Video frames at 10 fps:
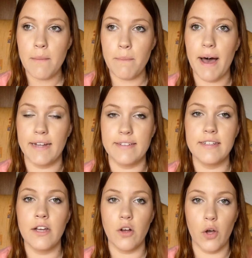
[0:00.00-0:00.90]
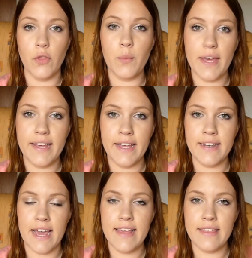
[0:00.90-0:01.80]
but on the
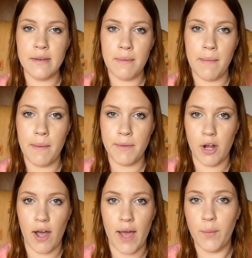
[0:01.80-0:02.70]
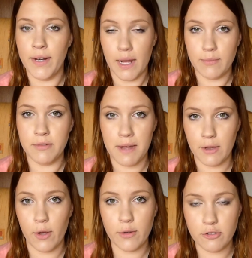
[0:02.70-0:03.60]
weekend, Nathan, my mum and I went up to my
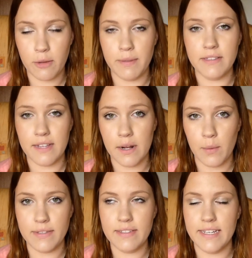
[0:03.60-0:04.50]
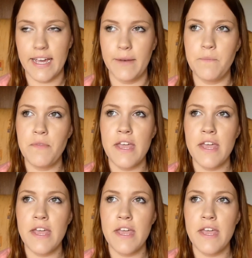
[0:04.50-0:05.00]
local shopping centre once again,